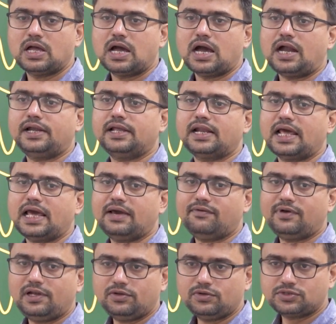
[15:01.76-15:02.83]
Under
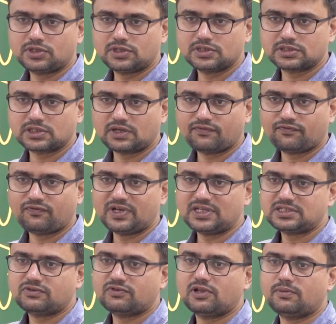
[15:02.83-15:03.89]
evolutionism,
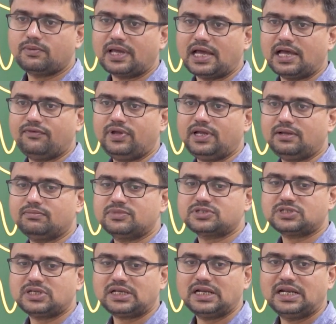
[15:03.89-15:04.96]
first we will be having
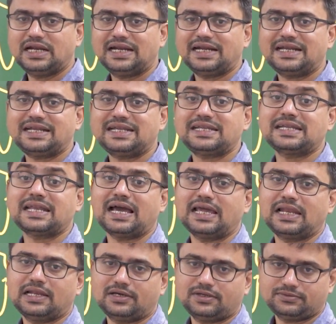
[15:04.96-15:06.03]
Mr.
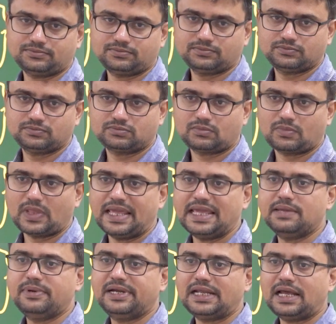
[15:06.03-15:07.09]
Tylor,
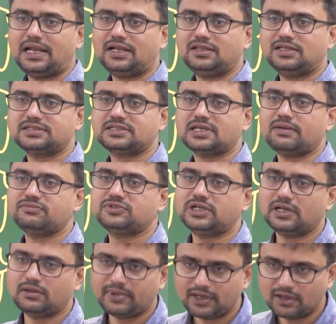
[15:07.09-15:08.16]
E.B Tylor, the same
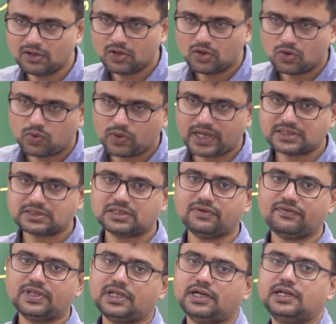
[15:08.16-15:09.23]
gentleman who has
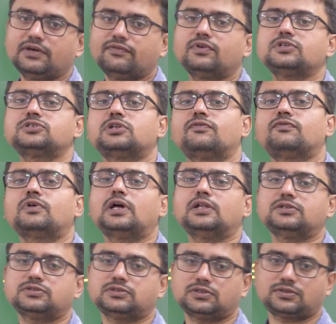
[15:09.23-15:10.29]
given the definition of
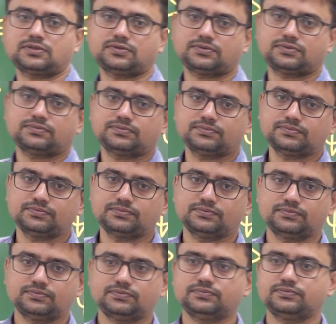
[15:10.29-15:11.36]
culture.
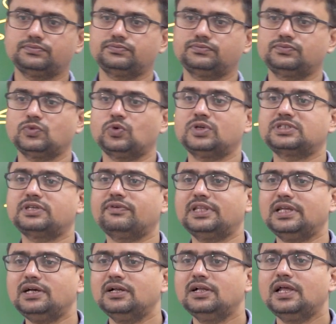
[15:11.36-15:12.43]
Who has given
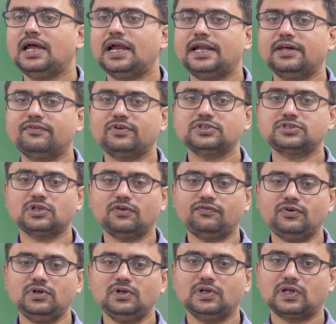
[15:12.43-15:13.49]
the definition of
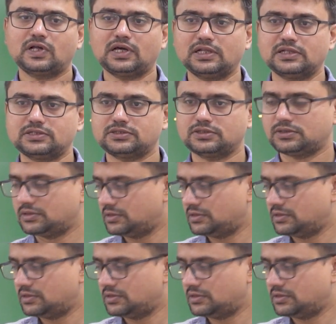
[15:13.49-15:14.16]
a culture.